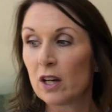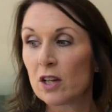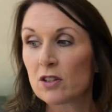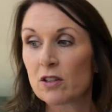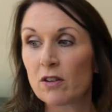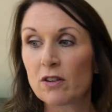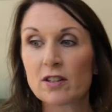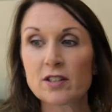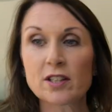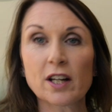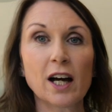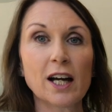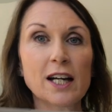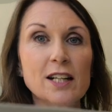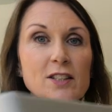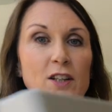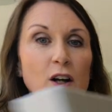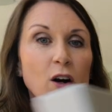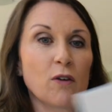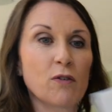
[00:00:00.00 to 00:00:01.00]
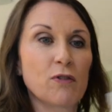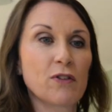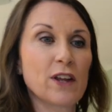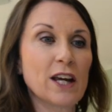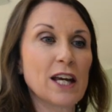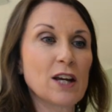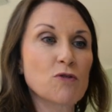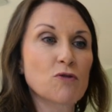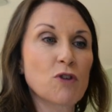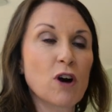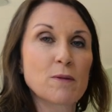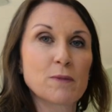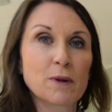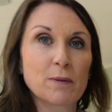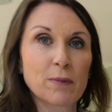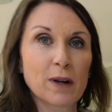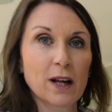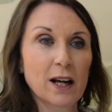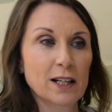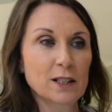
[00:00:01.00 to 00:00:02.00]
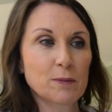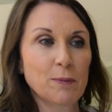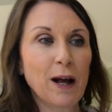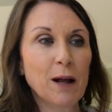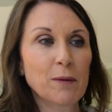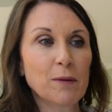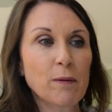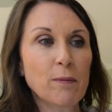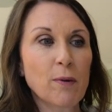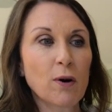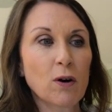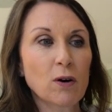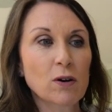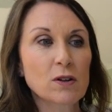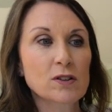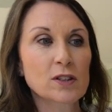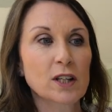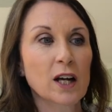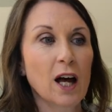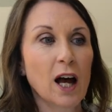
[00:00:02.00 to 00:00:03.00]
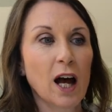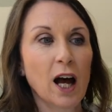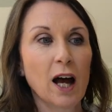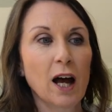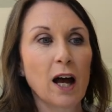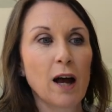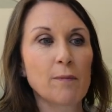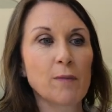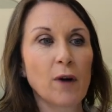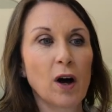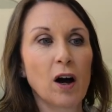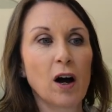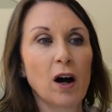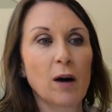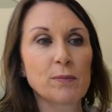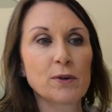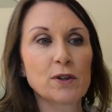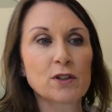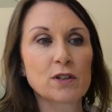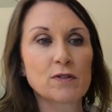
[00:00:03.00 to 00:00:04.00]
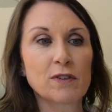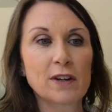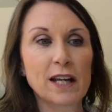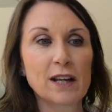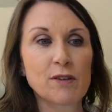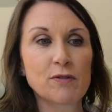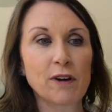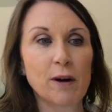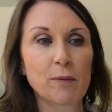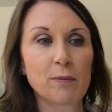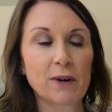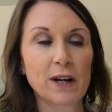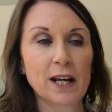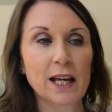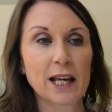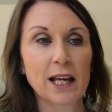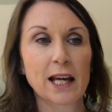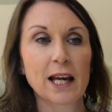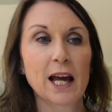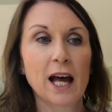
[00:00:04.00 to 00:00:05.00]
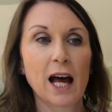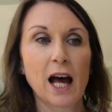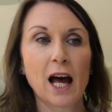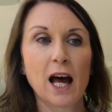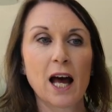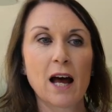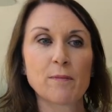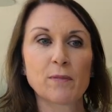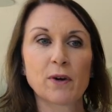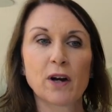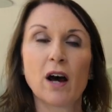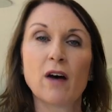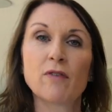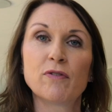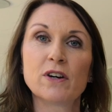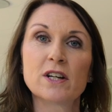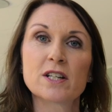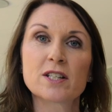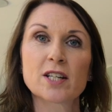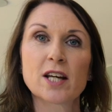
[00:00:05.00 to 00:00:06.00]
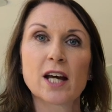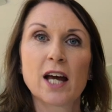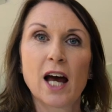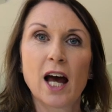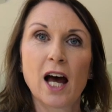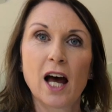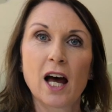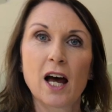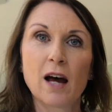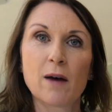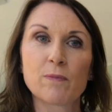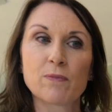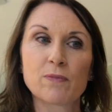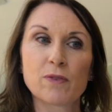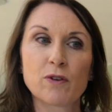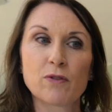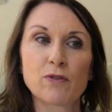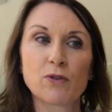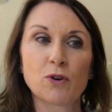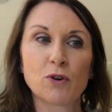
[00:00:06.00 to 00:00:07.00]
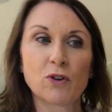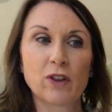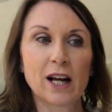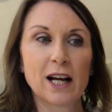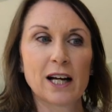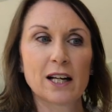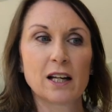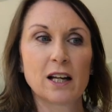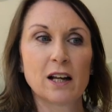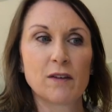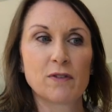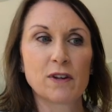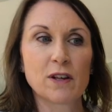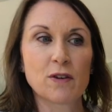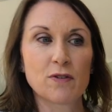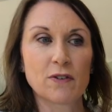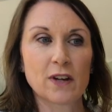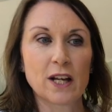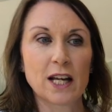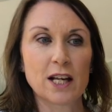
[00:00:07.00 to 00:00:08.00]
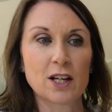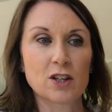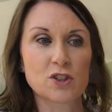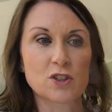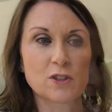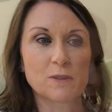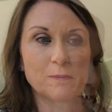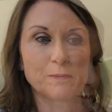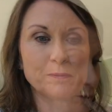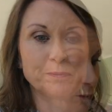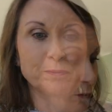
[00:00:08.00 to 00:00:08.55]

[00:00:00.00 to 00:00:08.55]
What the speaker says: So the sides of the Roman blind pelmet box are beautifully fabric covered for that lovely finish.